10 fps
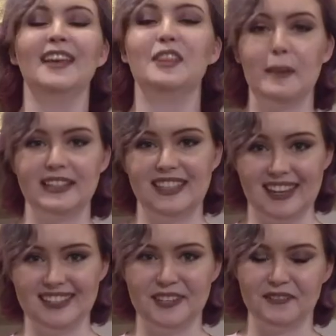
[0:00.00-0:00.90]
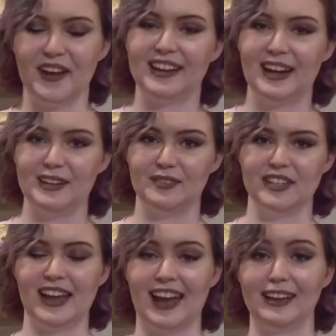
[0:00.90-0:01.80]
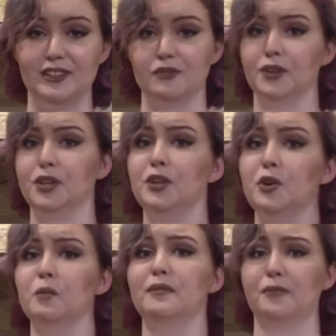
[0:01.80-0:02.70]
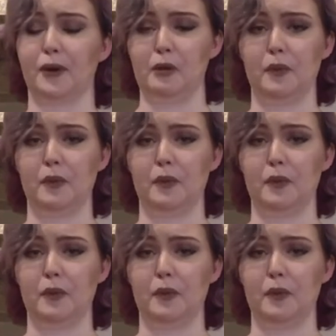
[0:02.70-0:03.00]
The best test to find out if this hack is for you before you